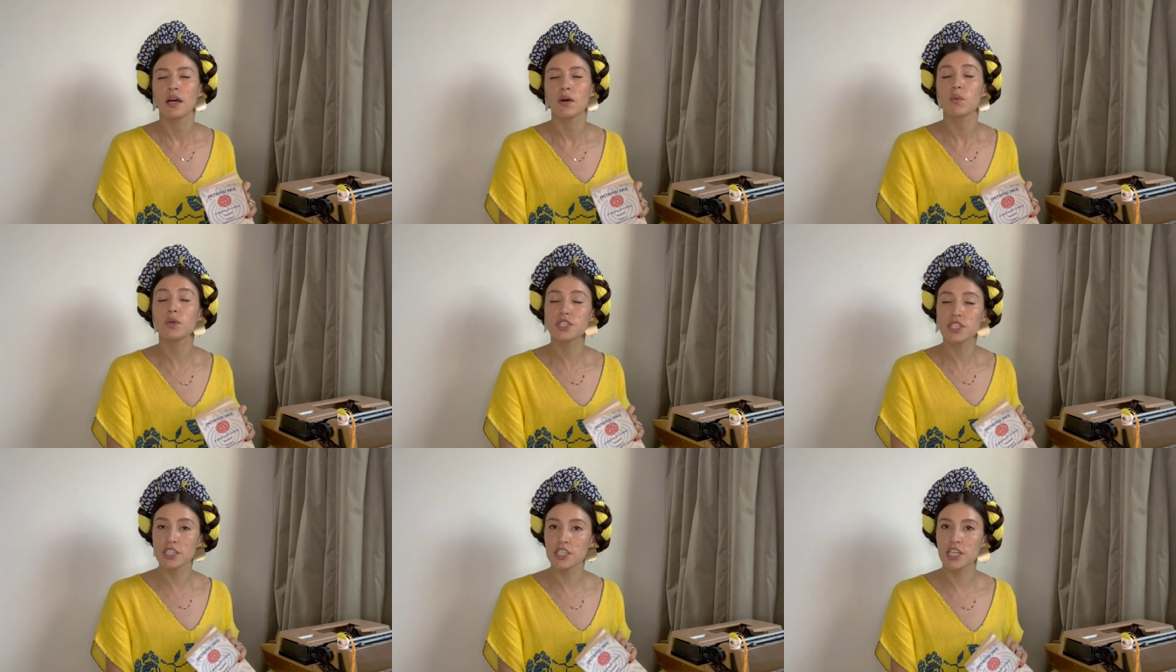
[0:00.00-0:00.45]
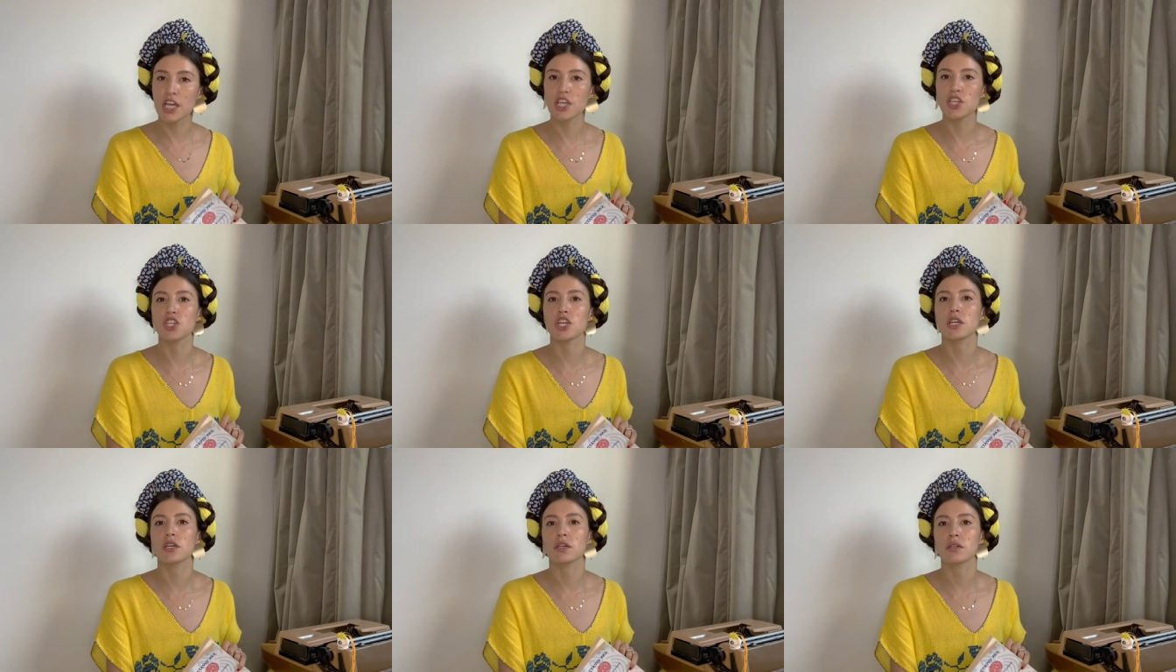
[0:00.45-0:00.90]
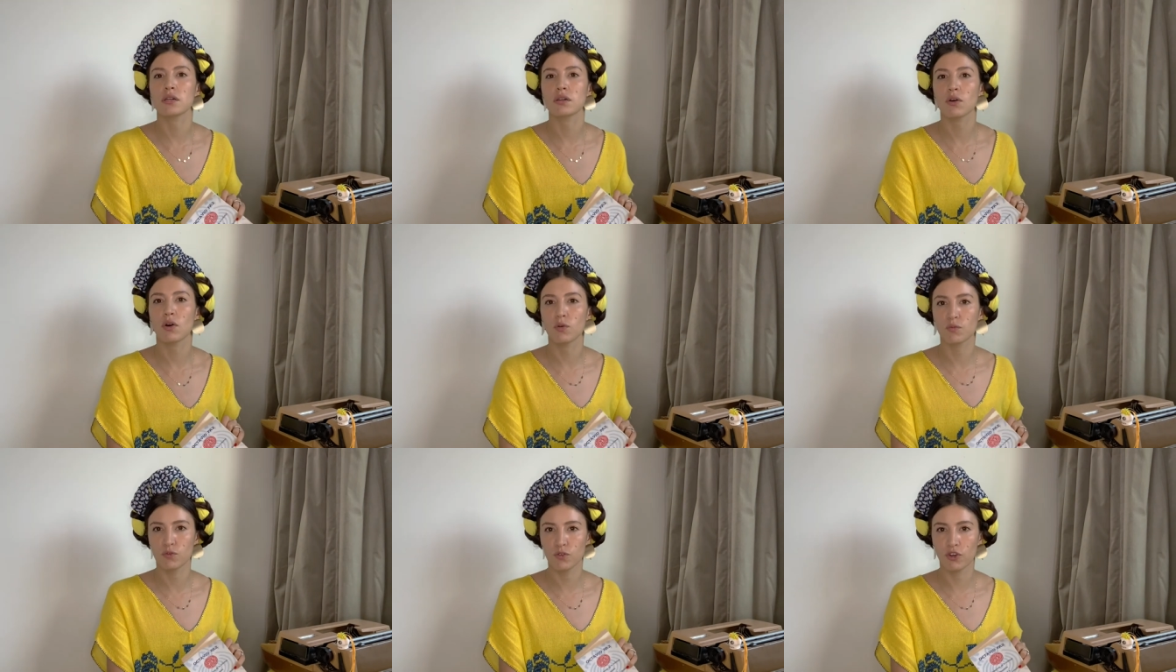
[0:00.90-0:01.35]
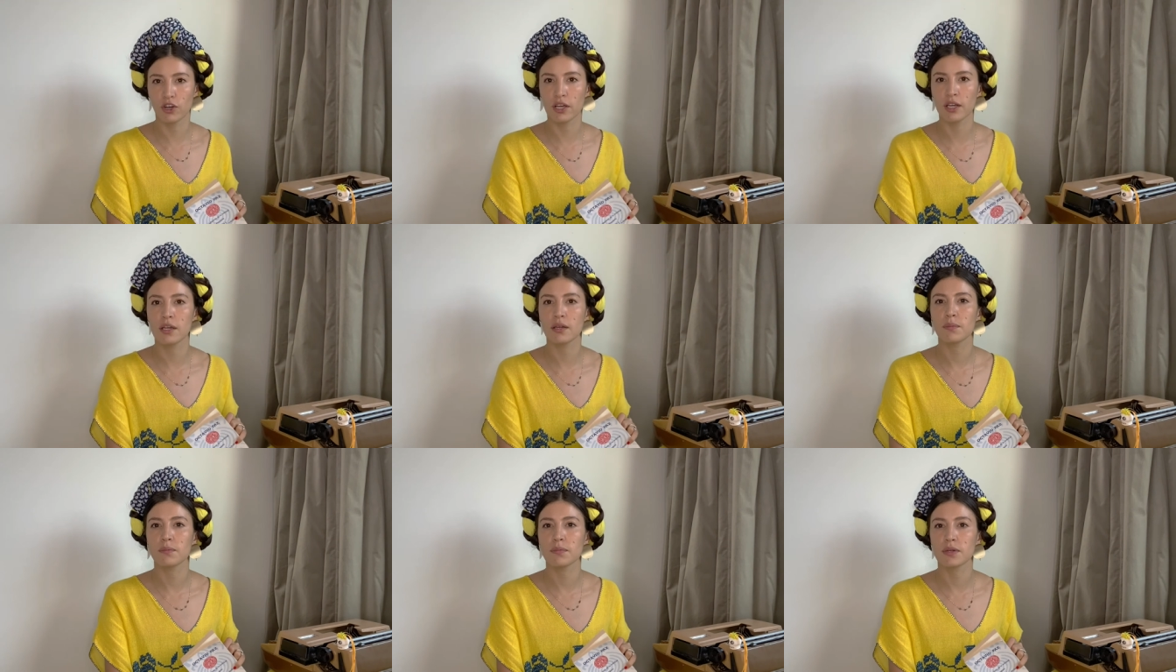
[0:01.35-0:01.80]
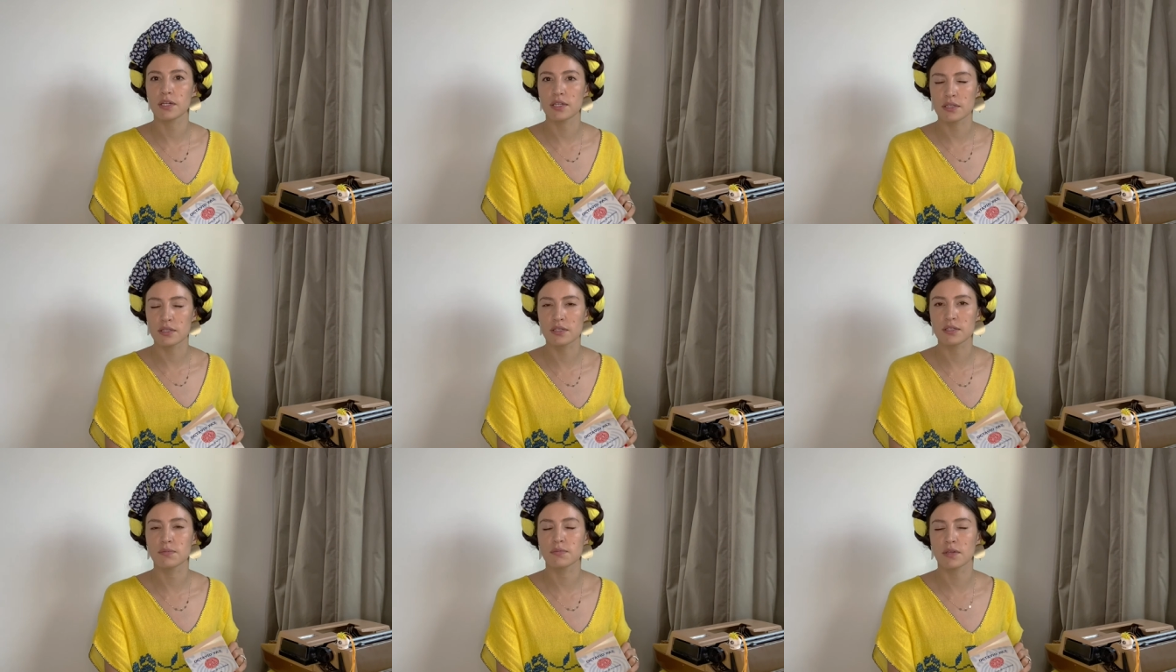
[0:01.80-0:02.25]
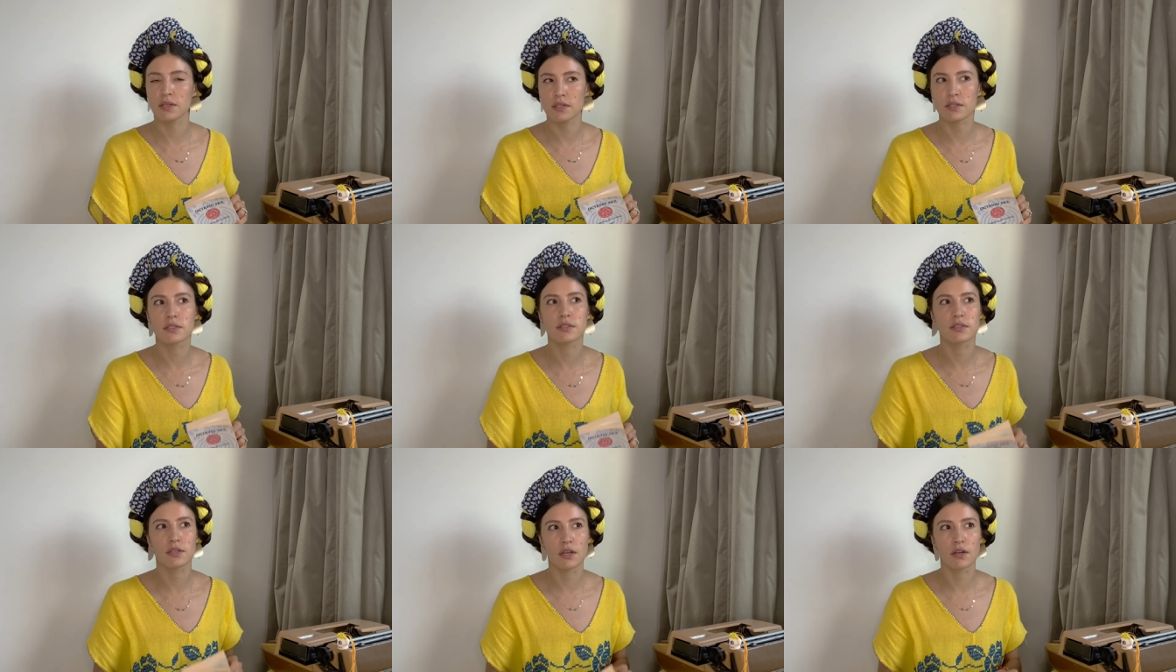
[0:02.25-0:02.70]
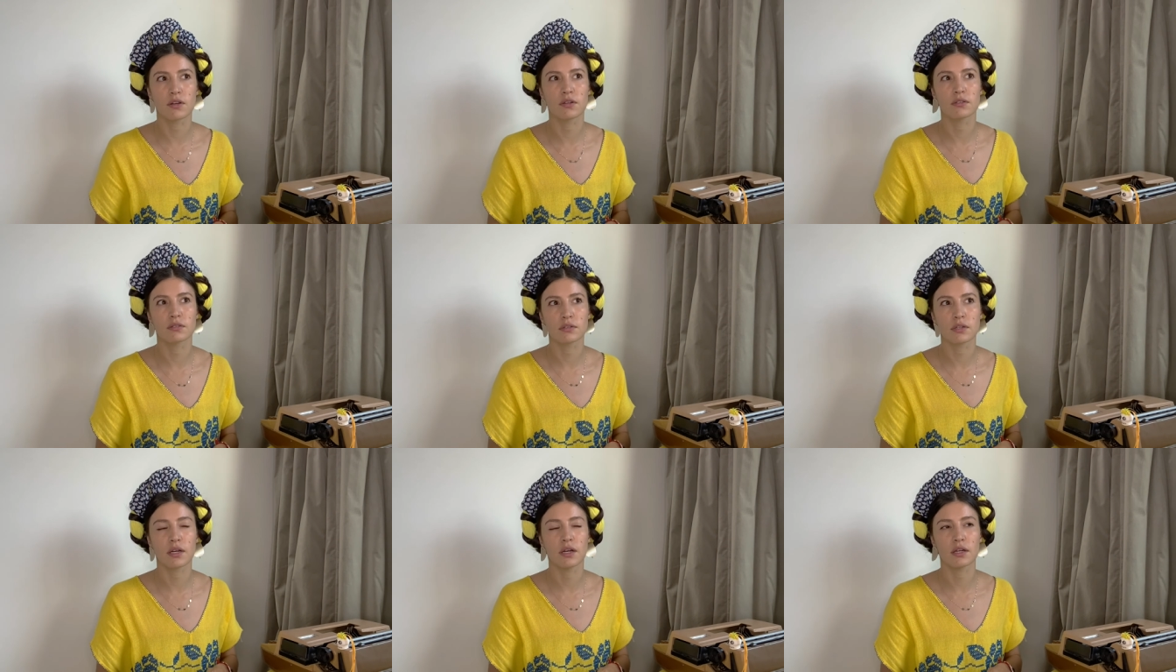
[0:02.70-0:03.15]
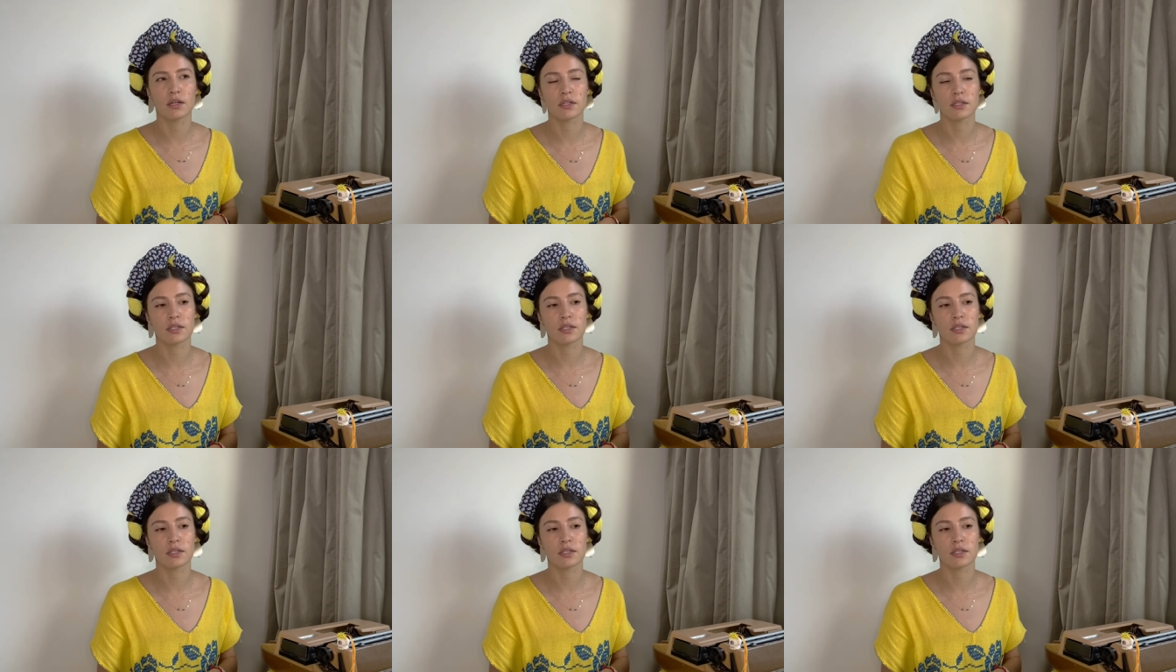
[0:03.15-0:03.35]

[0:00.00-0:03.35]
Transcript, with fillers: which is changing hopefully, but it's it's still a,